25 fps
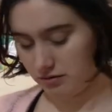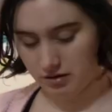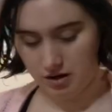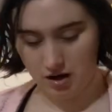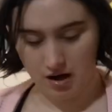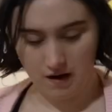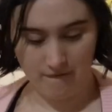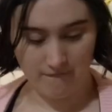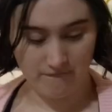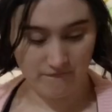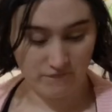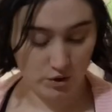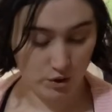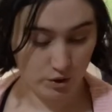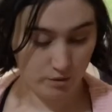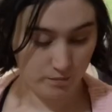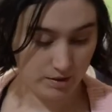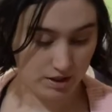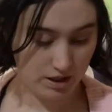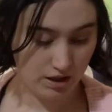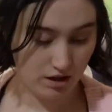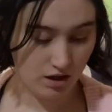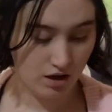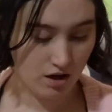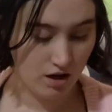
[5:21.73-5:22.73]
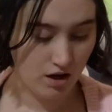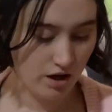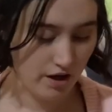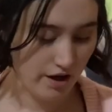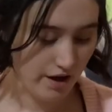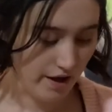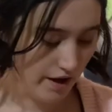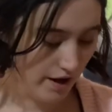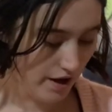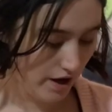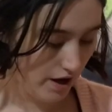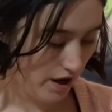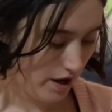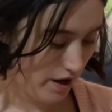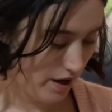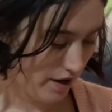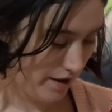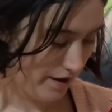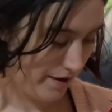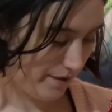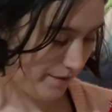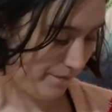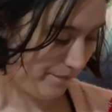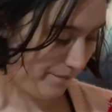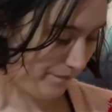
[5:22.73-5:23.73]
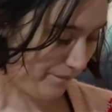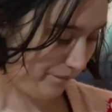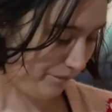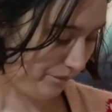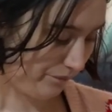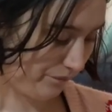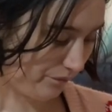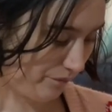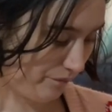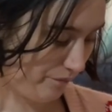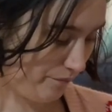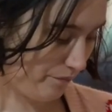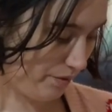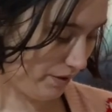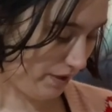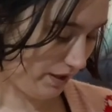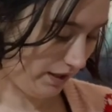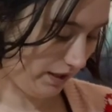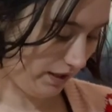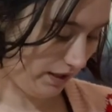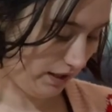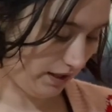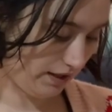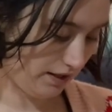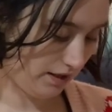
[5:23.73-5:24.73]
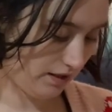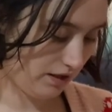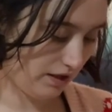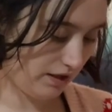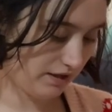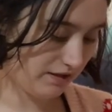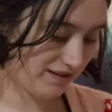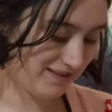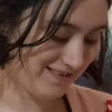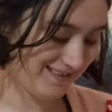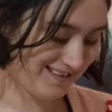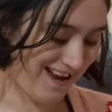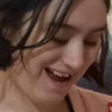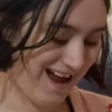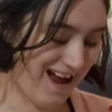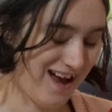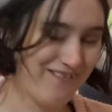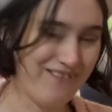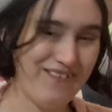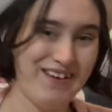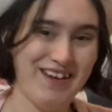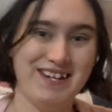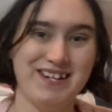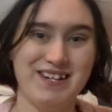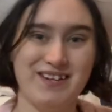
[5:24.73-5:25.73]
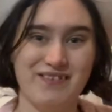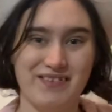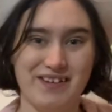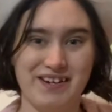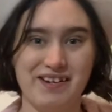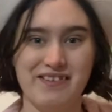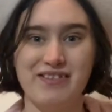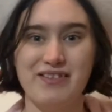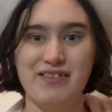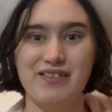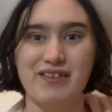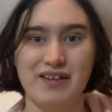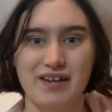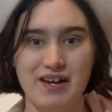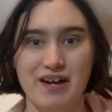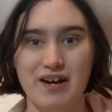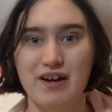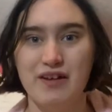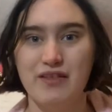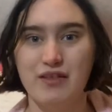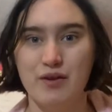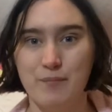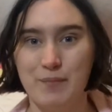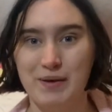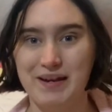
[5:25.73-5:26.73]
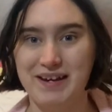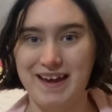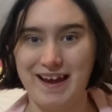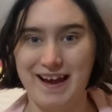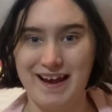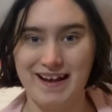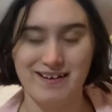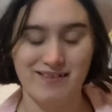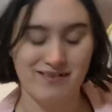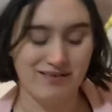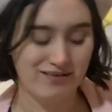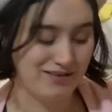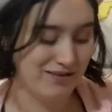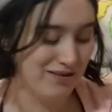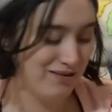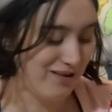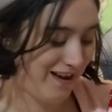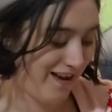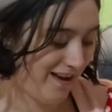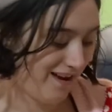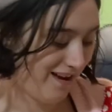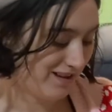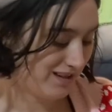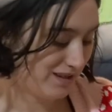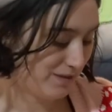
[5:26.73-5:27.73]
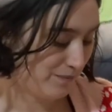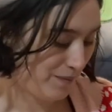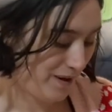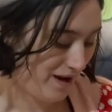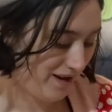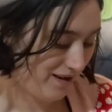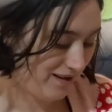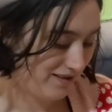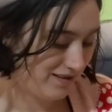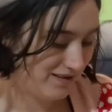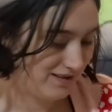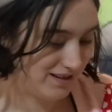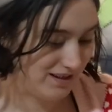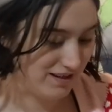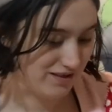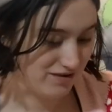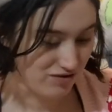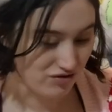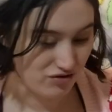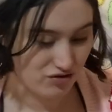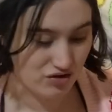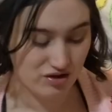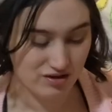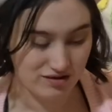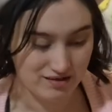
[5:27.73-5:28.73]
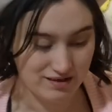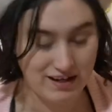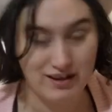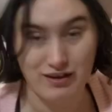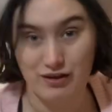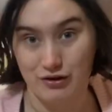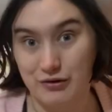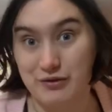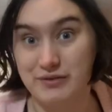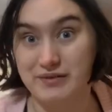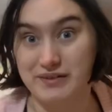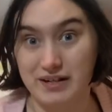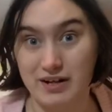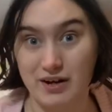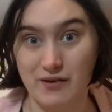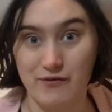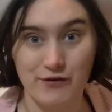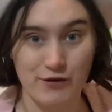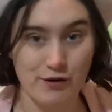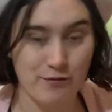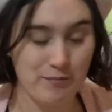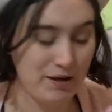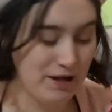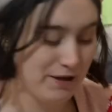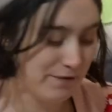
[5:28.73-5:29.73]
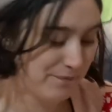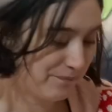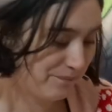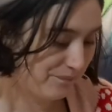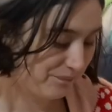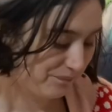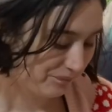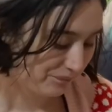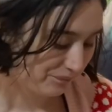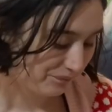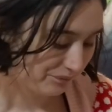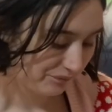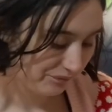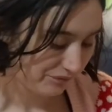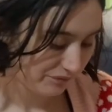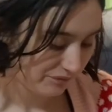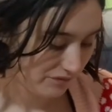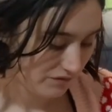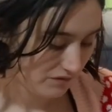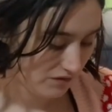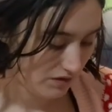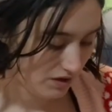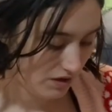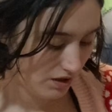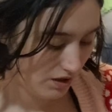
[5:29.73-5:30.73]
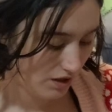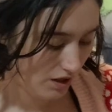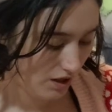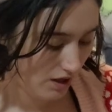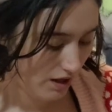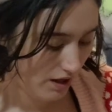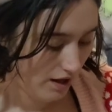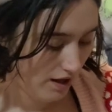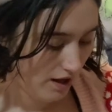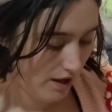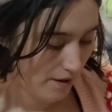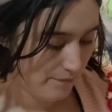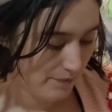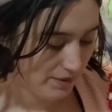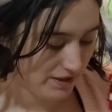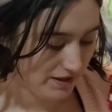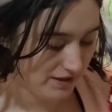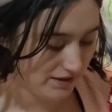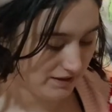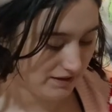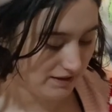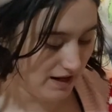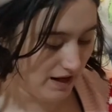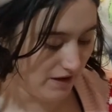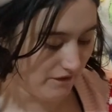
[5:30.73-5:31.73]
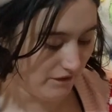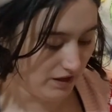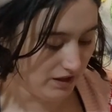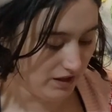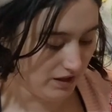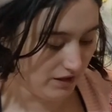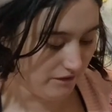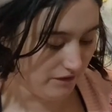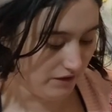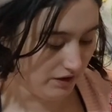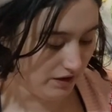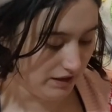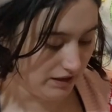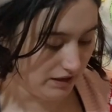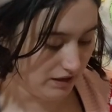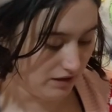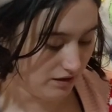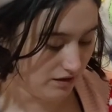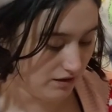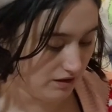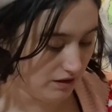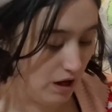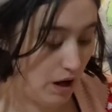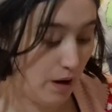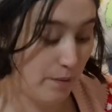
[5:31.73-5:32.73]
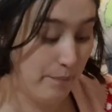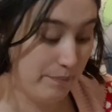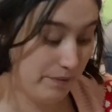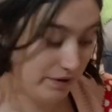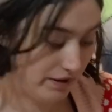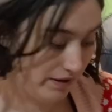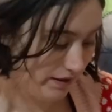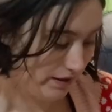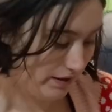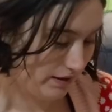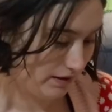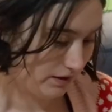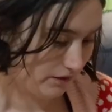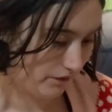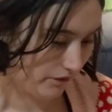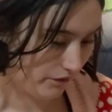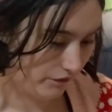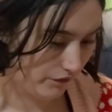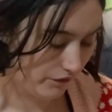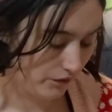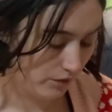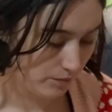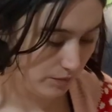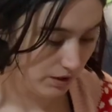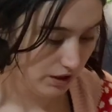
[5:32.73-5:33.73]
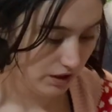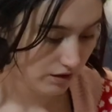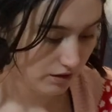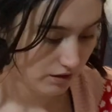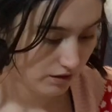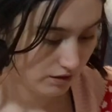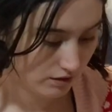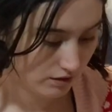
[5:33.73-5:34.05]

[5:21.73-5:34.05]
a Furby, but it doesn't have any of, like, the mechanical aspects. It's just, it looks like a Furby, but it doesn't have any of the, like, abilities of a Furby.